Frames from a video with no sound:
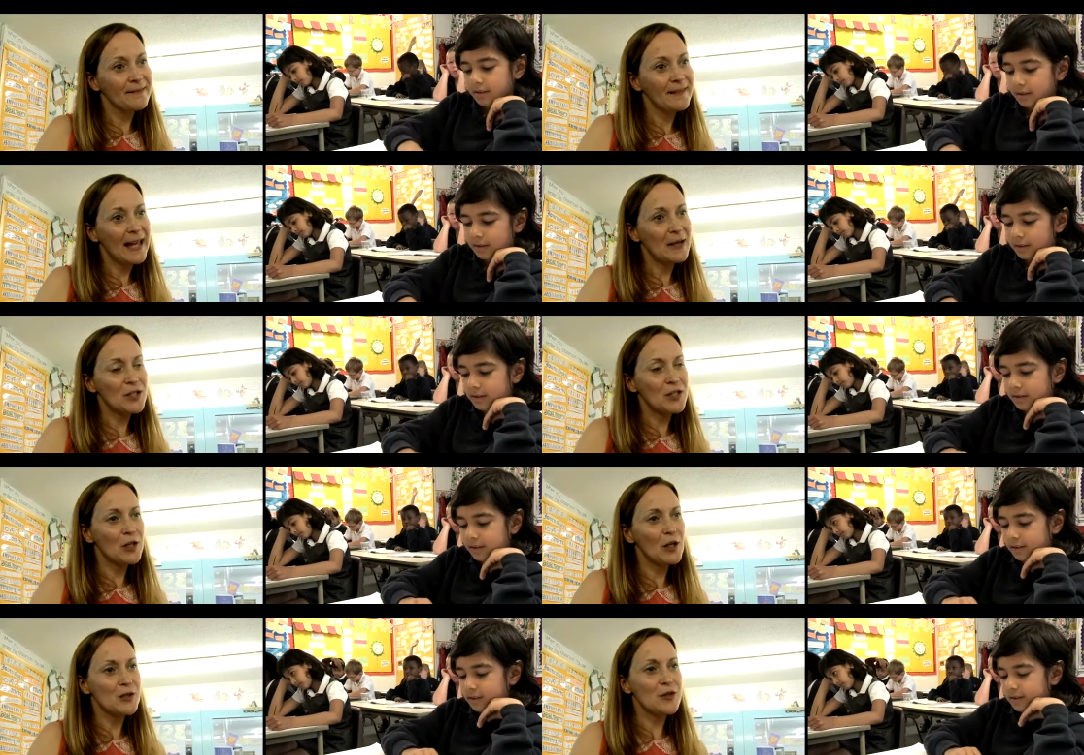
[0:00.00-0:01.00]
Speaker 1: How did you
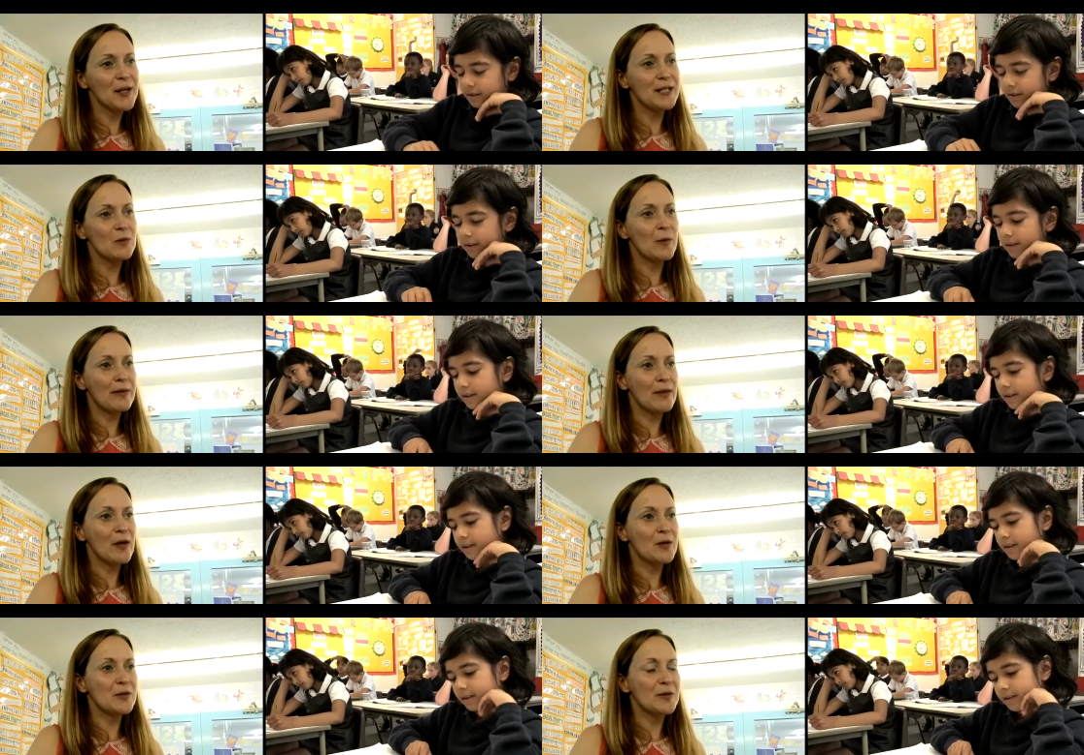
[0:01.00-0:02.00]
know straight away that
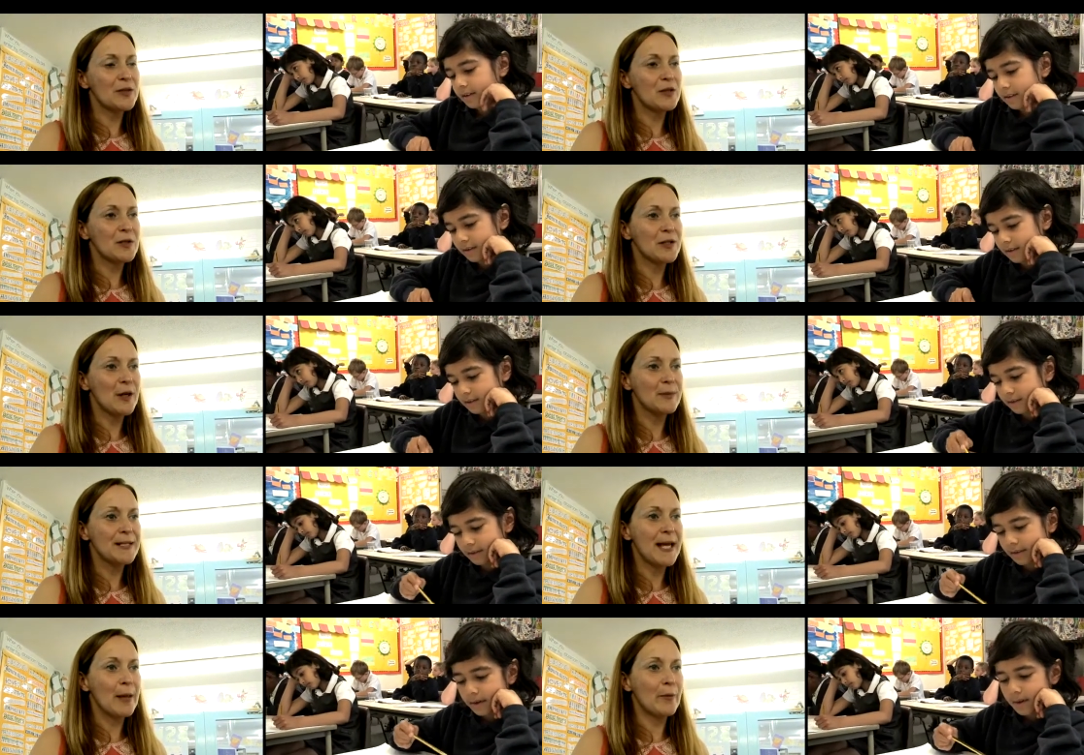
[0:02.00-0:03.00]
those are in the two times
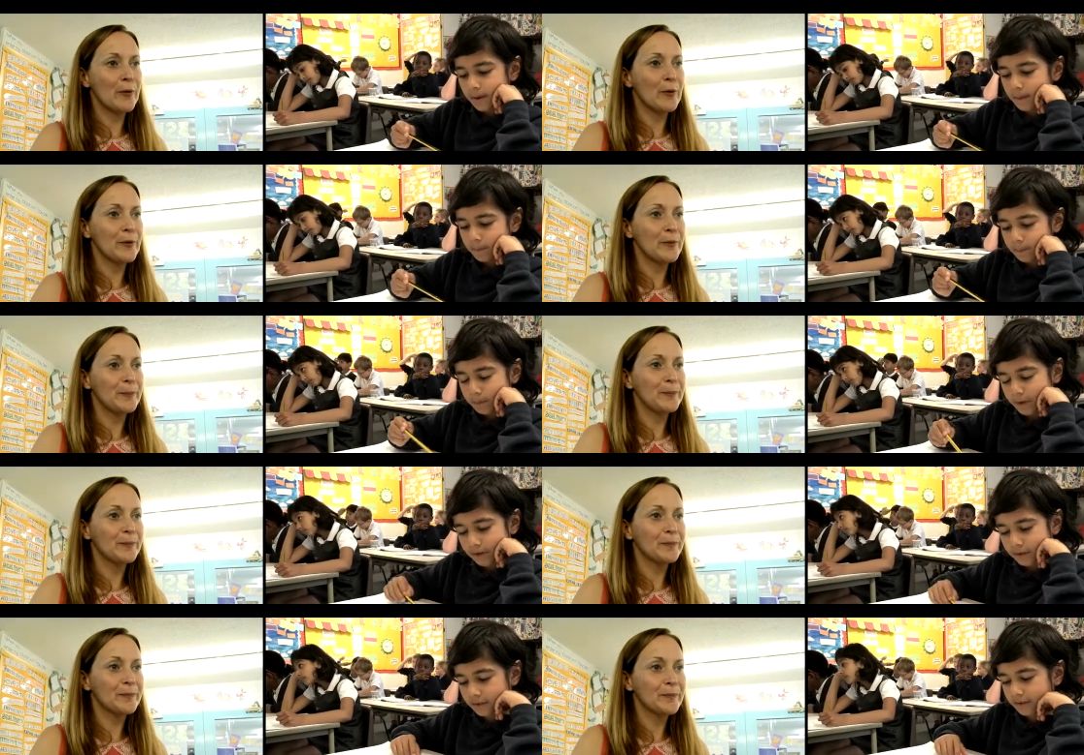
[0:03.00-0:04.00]
table?
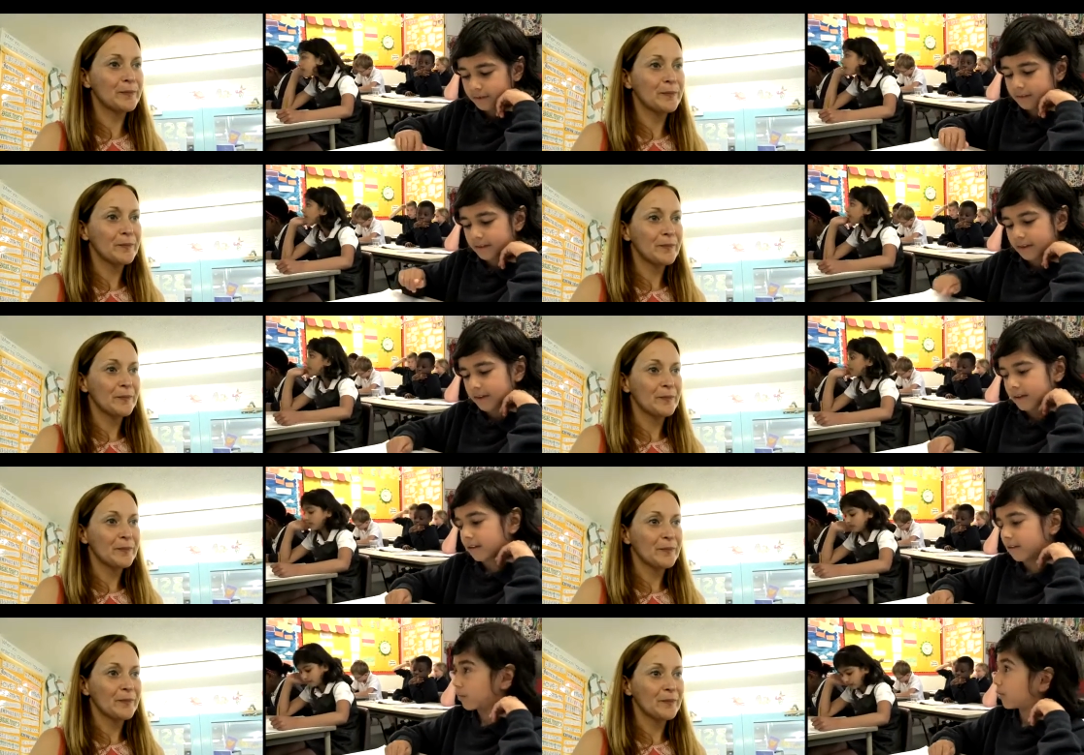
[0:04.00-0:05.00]
Because
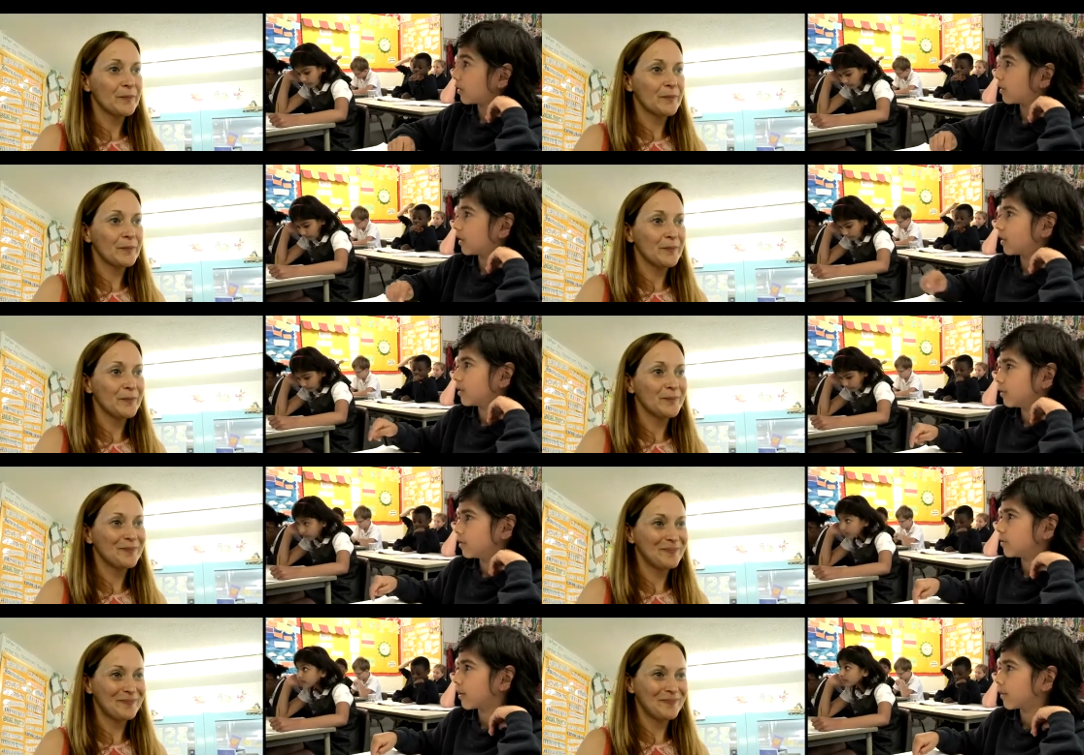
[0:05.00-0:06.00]
six was in the two
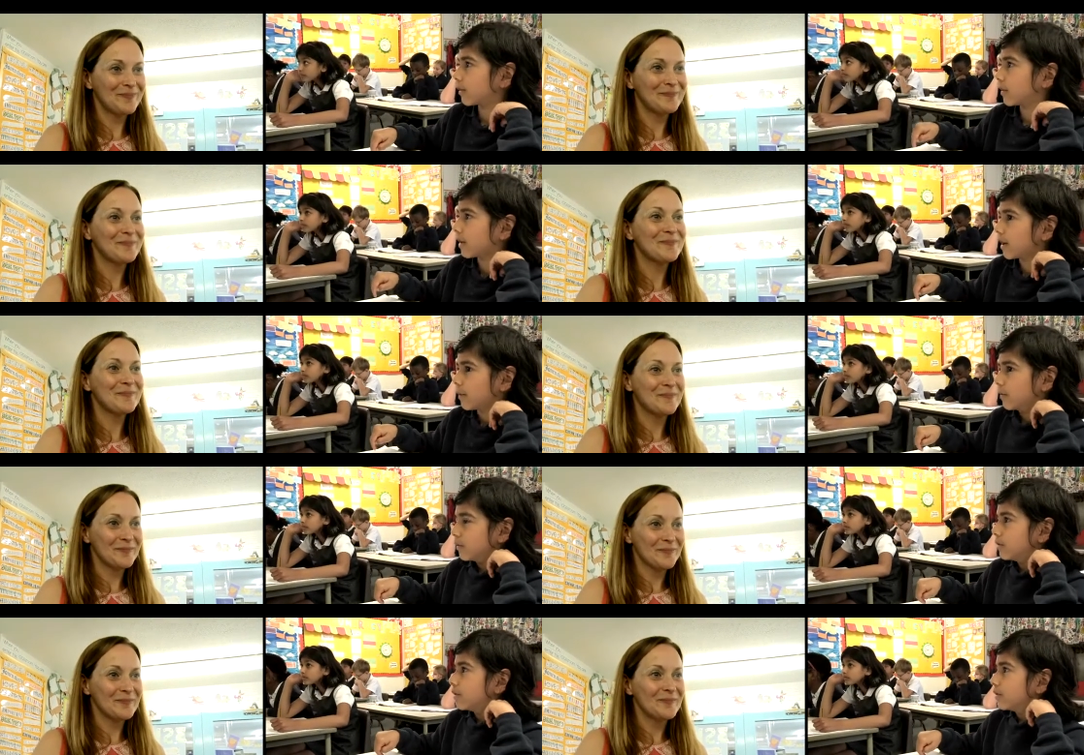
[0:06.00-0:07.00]
times table
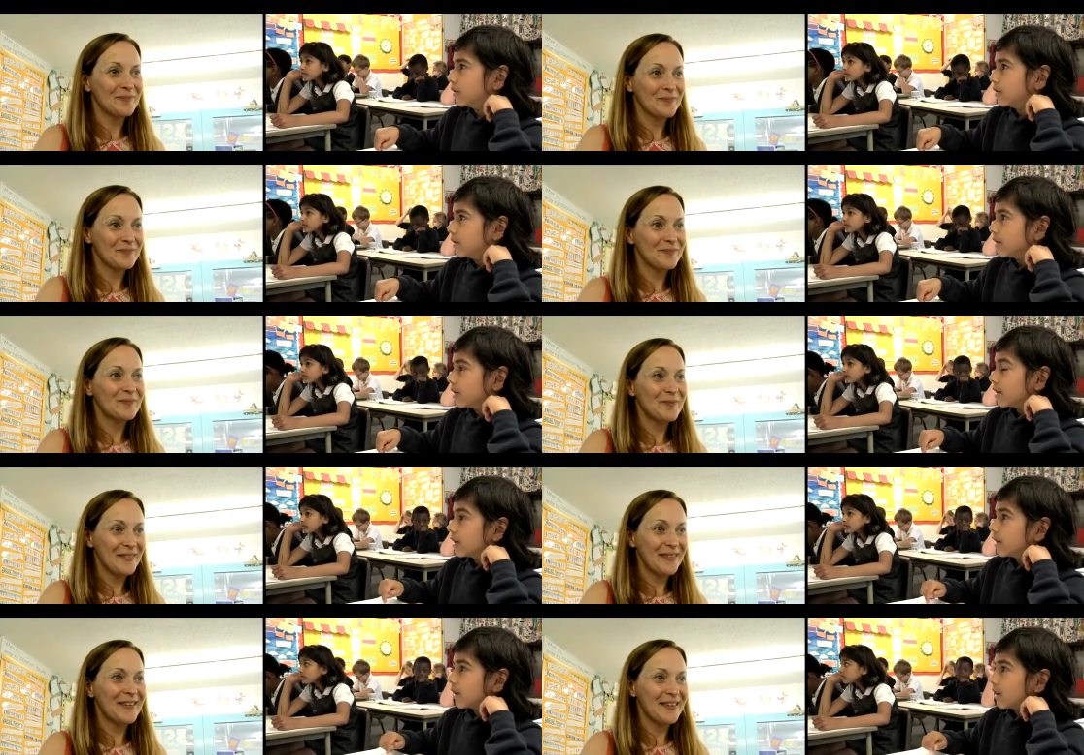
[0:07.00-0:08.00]
too.
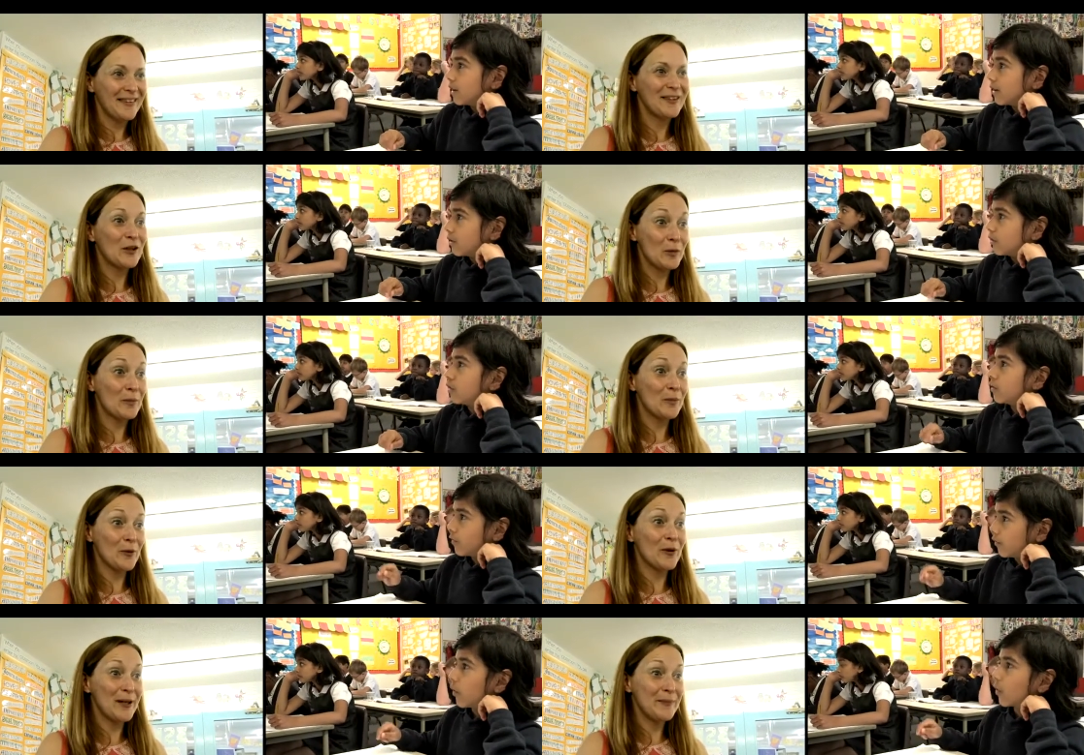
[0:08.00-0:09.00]
Good two,
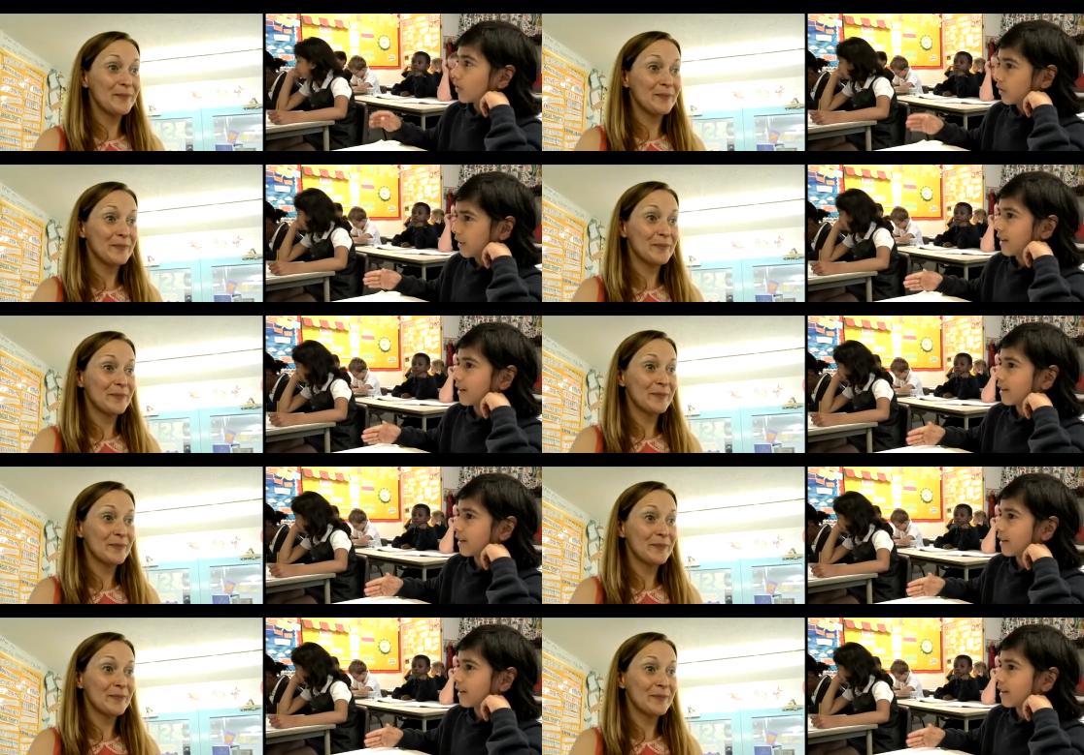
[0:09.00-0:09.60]
boy. Four, six.